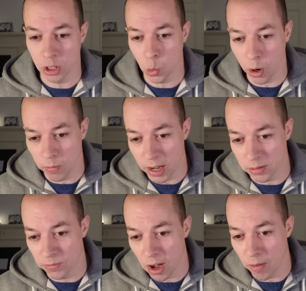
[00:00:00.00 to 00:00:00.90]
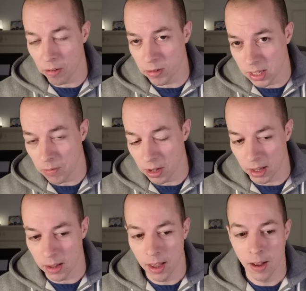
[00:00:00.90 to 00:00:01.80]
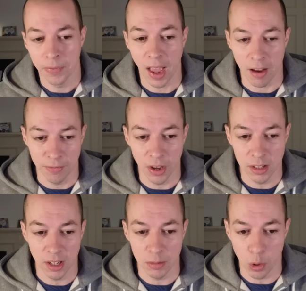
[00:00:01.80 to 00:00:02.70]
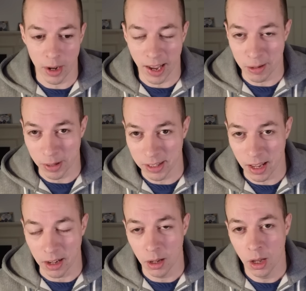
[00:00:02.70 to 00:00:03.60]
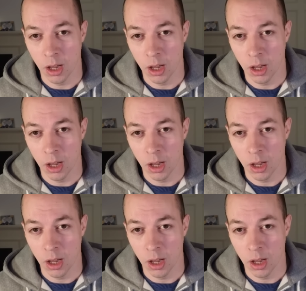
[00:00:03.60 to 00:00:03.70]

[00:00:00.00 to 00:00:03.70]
and 12,570 at 13.8%,